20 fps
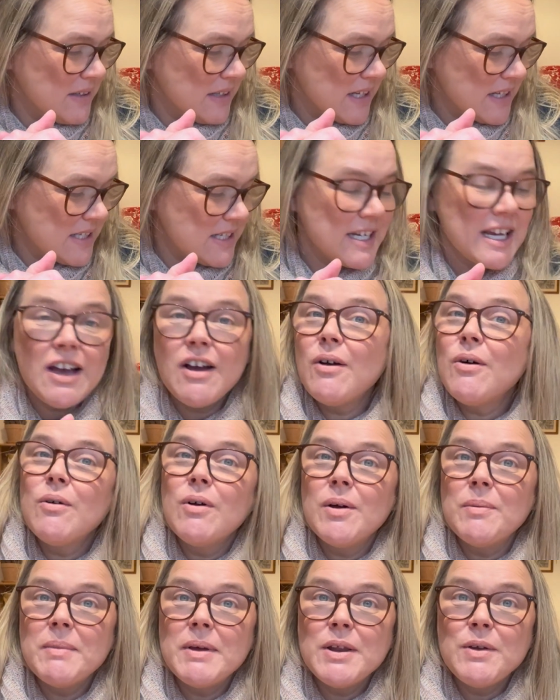Let's see
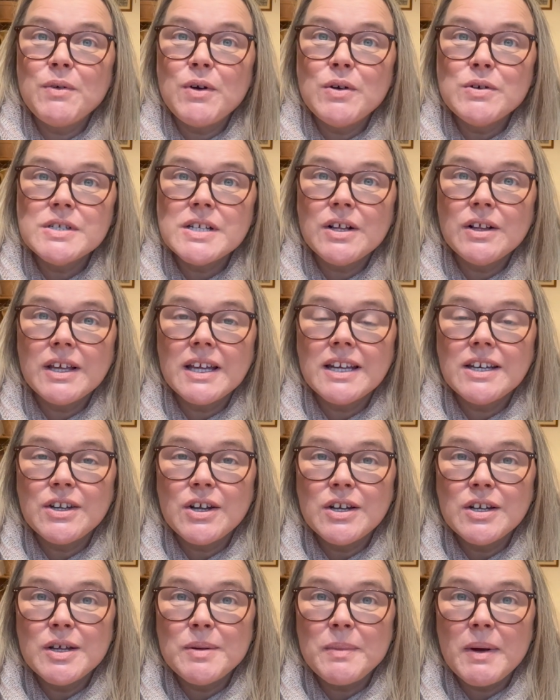how many rows I'll get
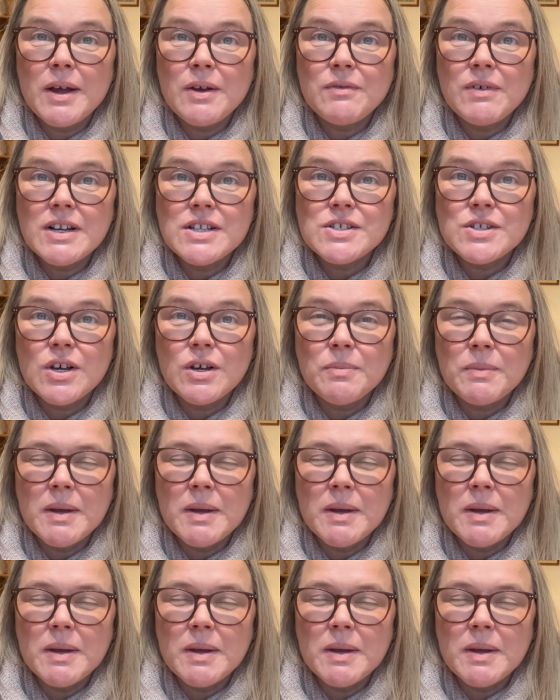done on my red sock.